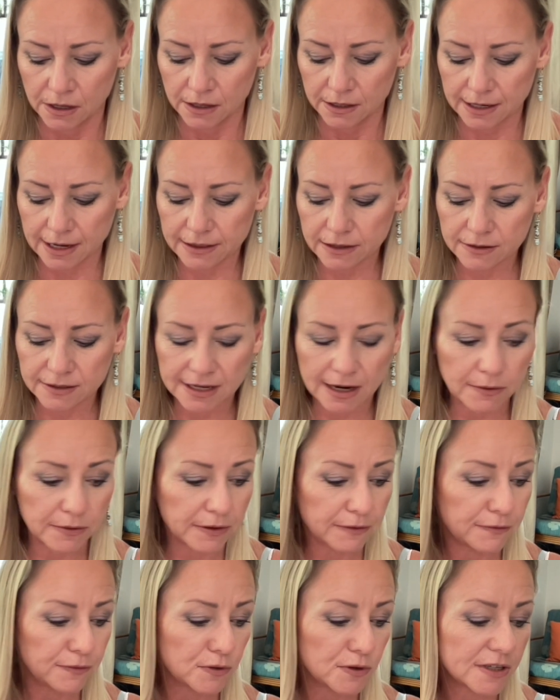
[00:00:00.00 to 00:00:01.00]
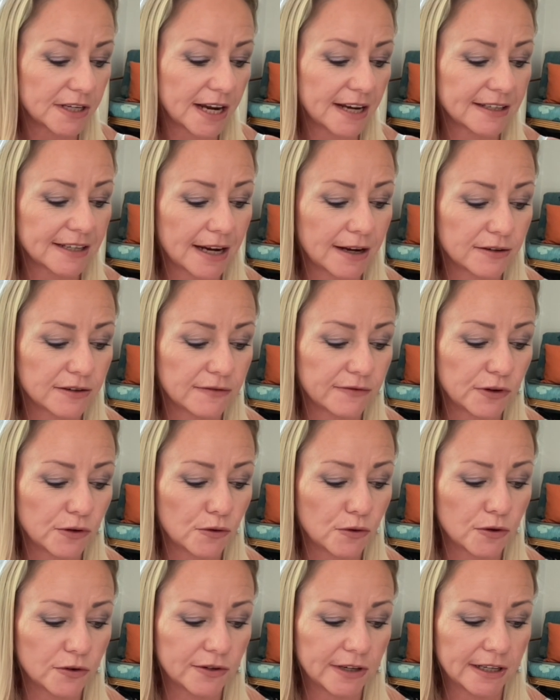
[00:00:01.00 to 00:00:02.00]
Get those out within forty-eight hours if you're
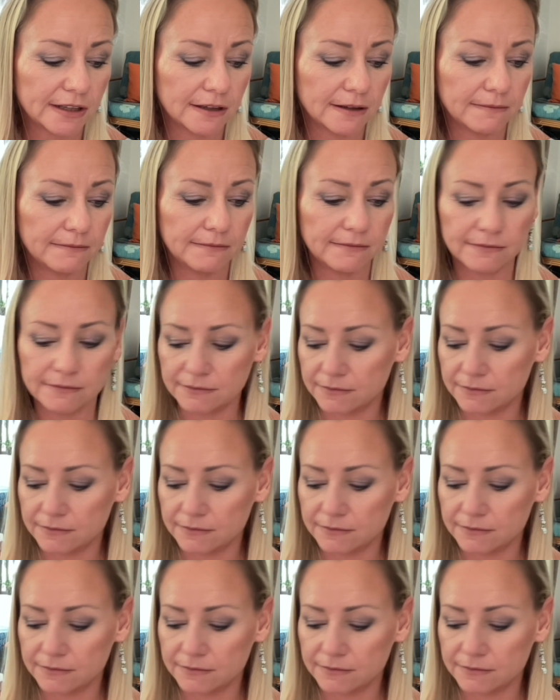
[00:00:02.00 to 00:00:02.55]
ordering them.